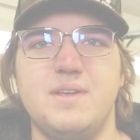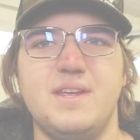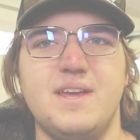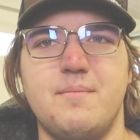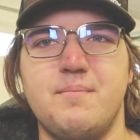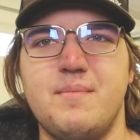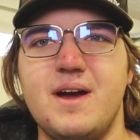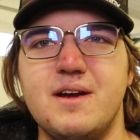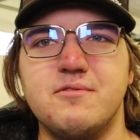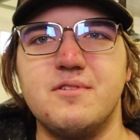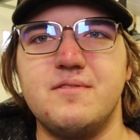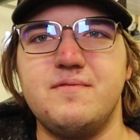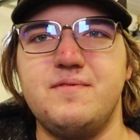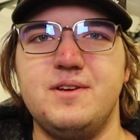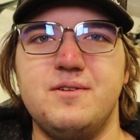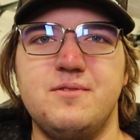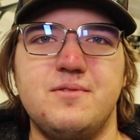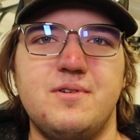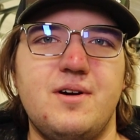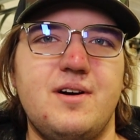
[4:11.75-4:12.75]
But yeah, my
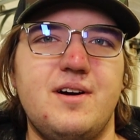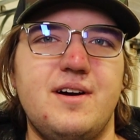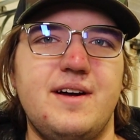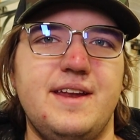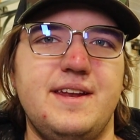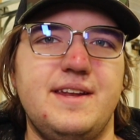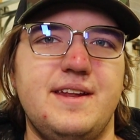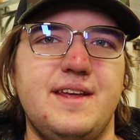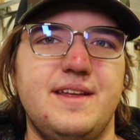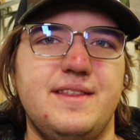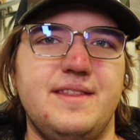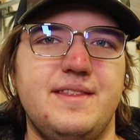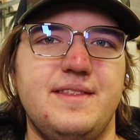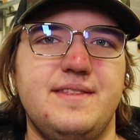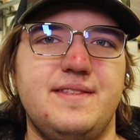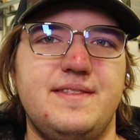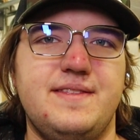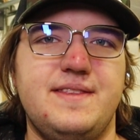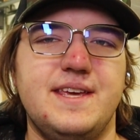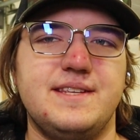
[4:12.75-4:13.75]
review on
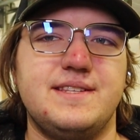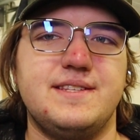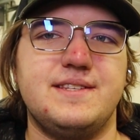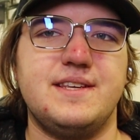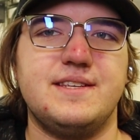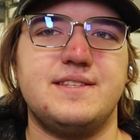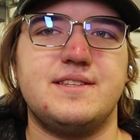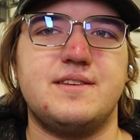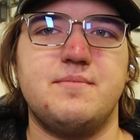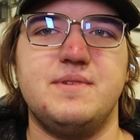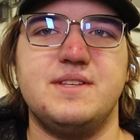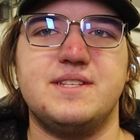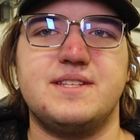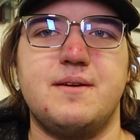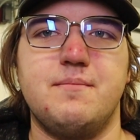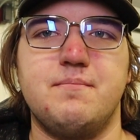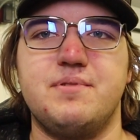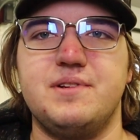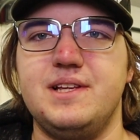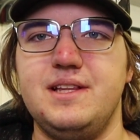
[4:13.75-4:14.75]
this system is
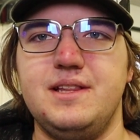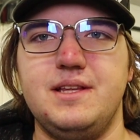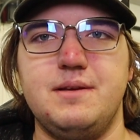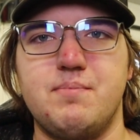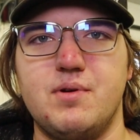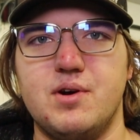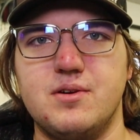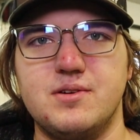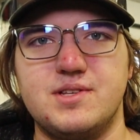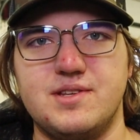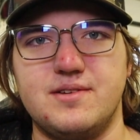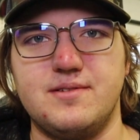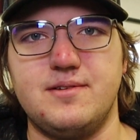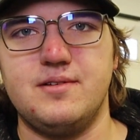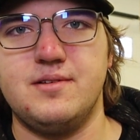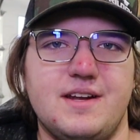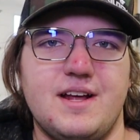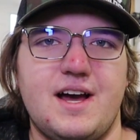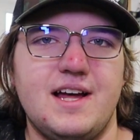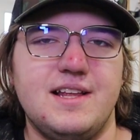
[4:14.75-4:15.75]
completely
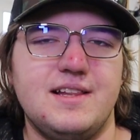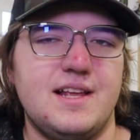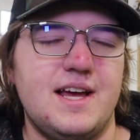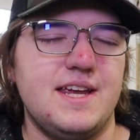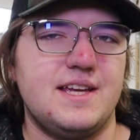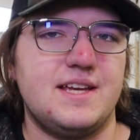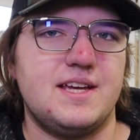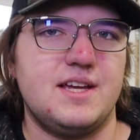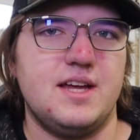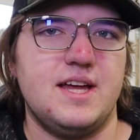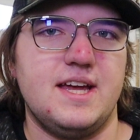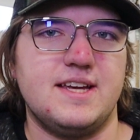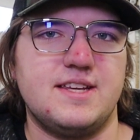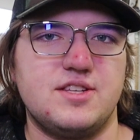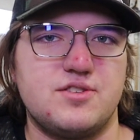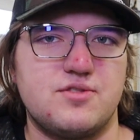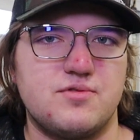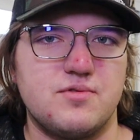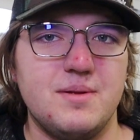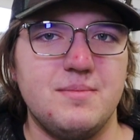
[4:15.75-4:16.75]
personal. And I like
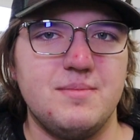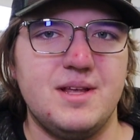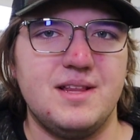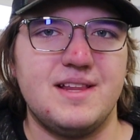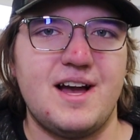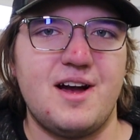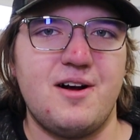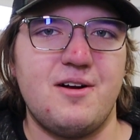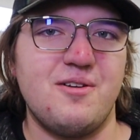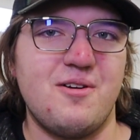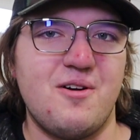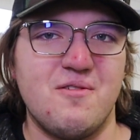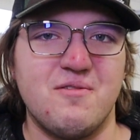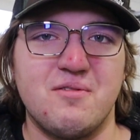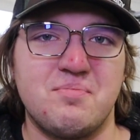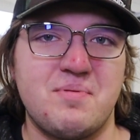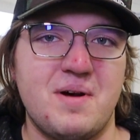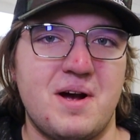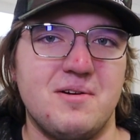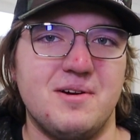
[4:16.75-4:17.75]
extremely loud,
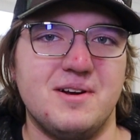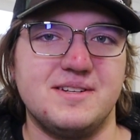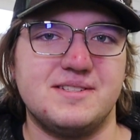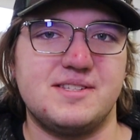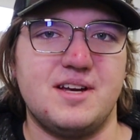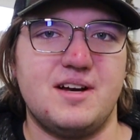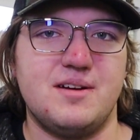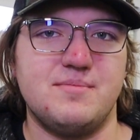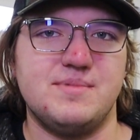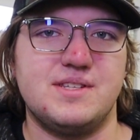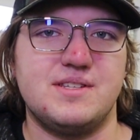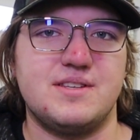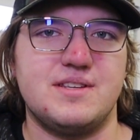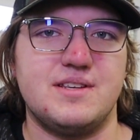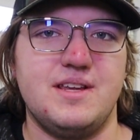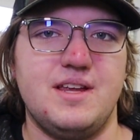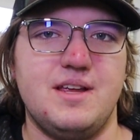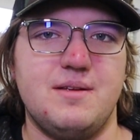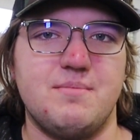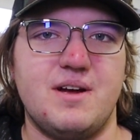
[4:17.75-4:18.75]
overpowering subs
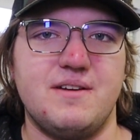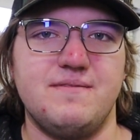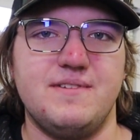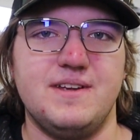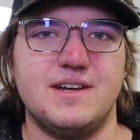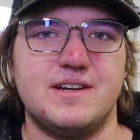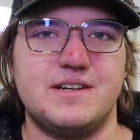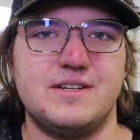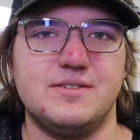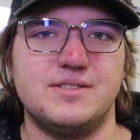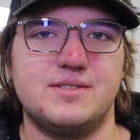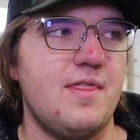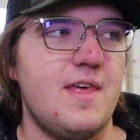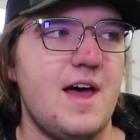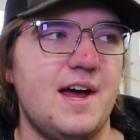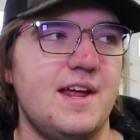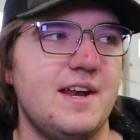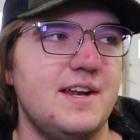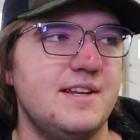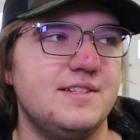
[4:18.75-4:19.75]
in my vehicles.
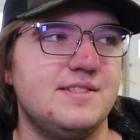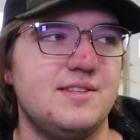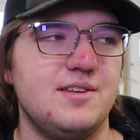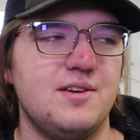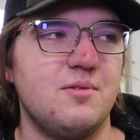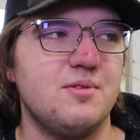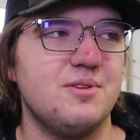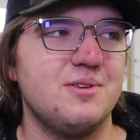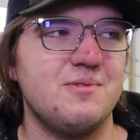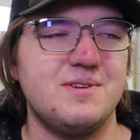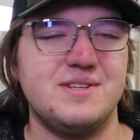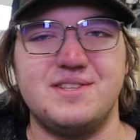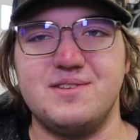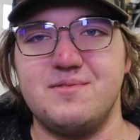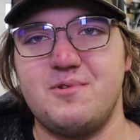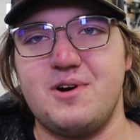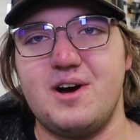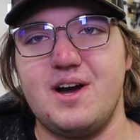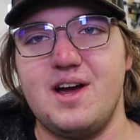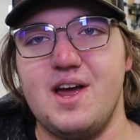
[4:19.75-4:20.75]
That is the only
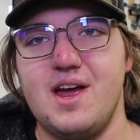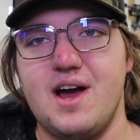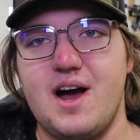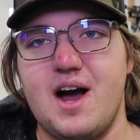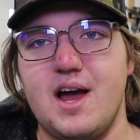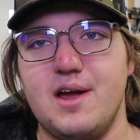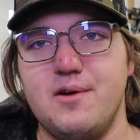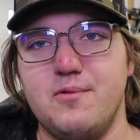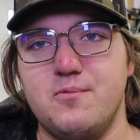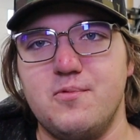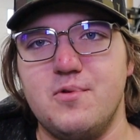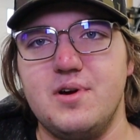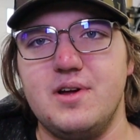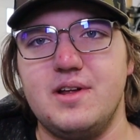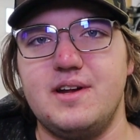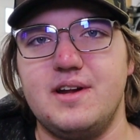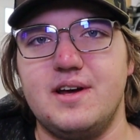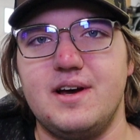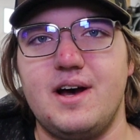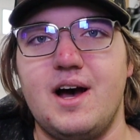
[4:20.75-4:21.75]
reason why I would